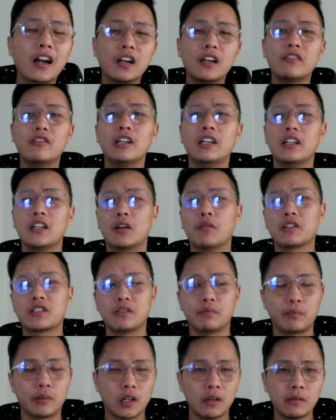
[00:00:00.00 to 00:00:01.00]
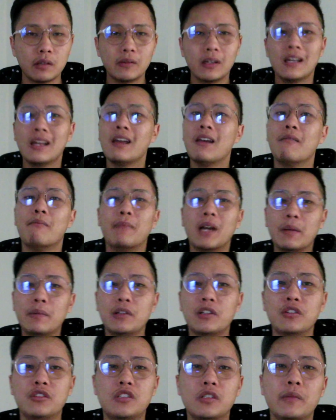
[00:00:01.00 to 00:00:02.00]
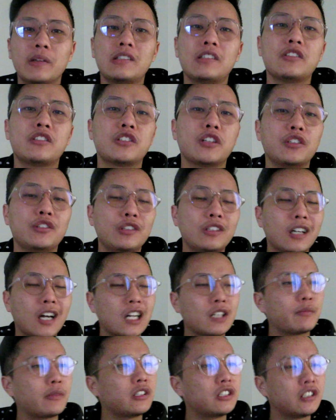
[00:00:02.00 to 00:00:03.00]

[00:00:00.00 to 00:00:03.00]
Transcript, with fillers: don't really know what the problem. Maybe YouTube isn't showing you guys my